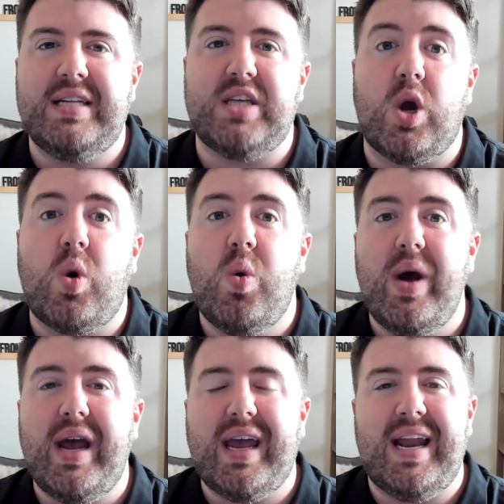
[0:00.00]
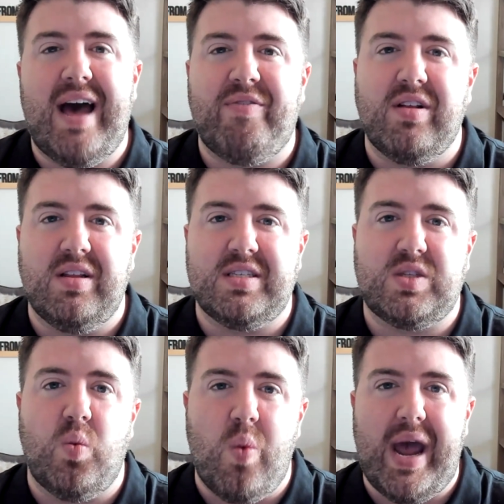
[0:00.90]
it's a quick and effortless
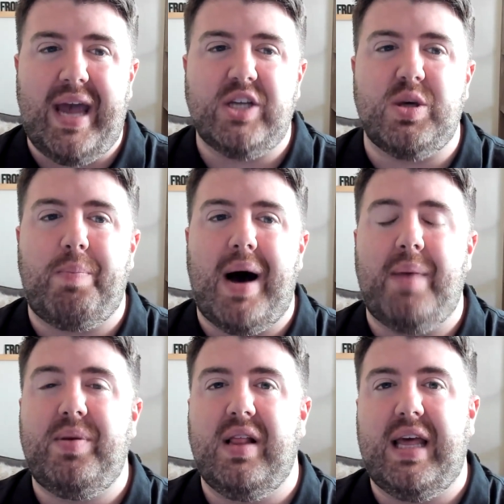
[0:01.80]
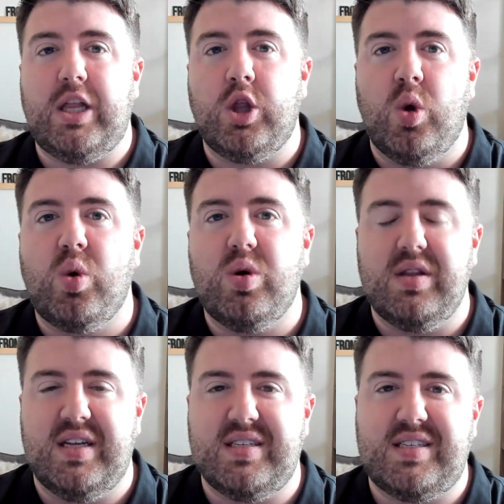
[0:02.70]
way to populate local
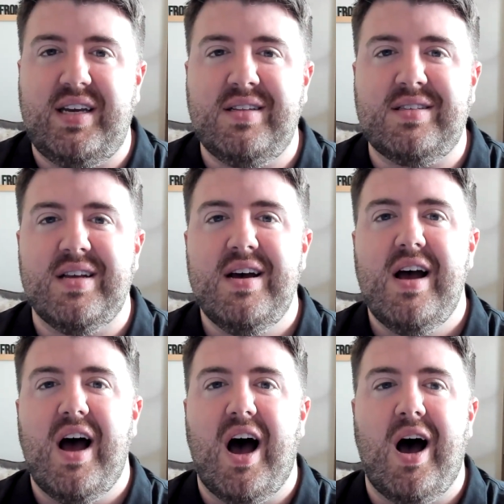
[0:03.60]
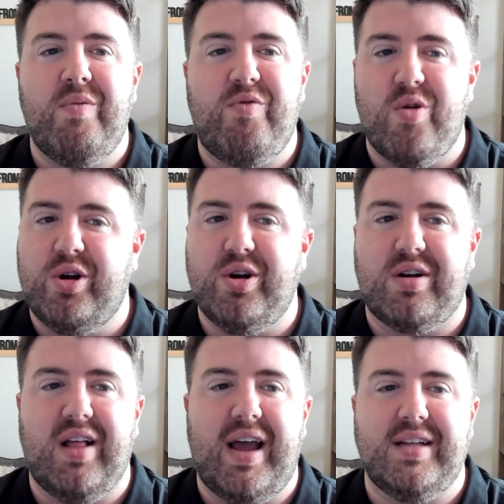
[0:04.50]
listings for your
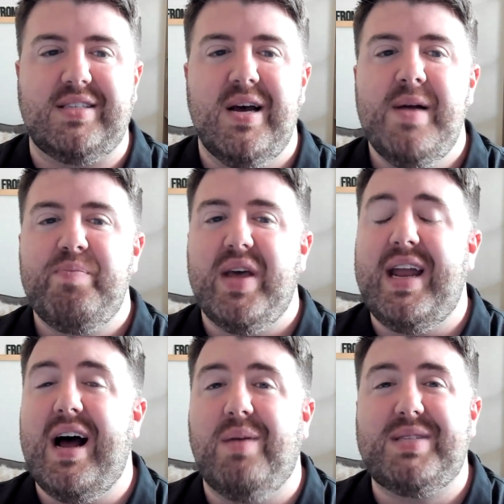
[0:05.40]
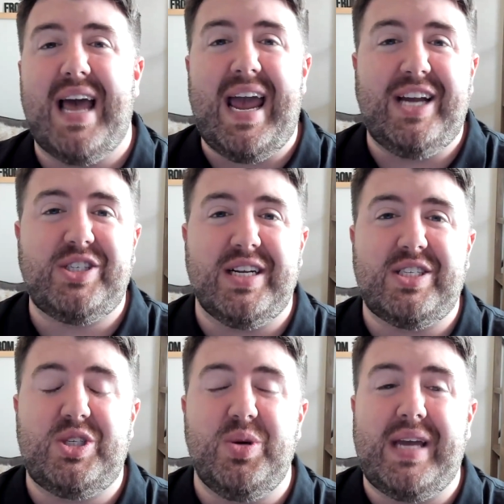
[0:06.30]
clients. It helps
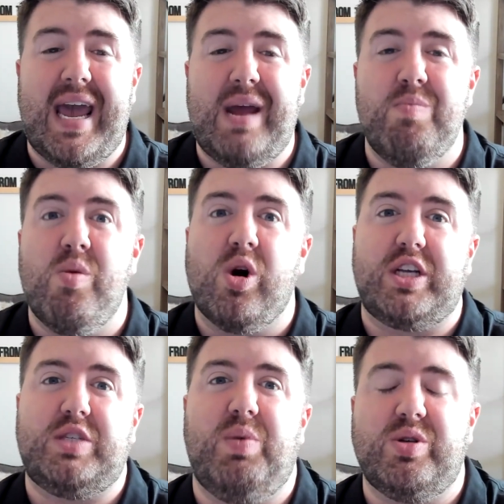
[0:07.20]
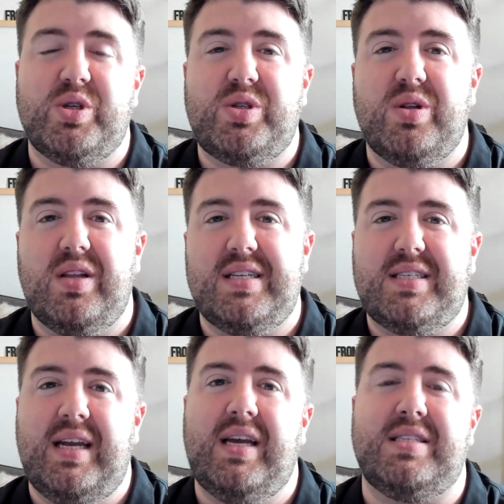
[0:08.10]
agents to gain more exposure to the
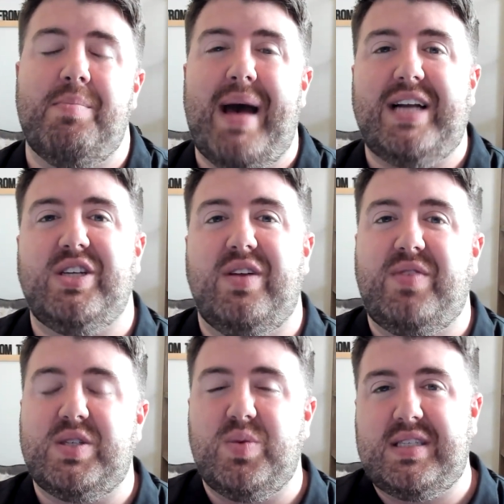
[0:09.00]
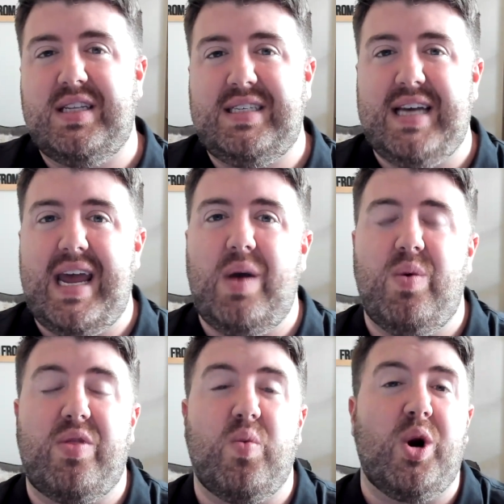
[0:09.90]
listing, because imagine if this was the day
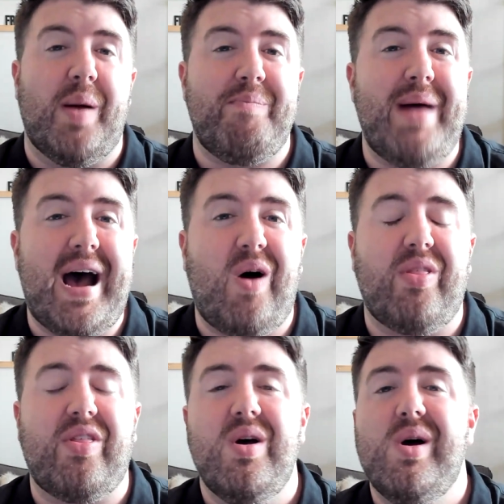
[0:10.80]
with word of mouth,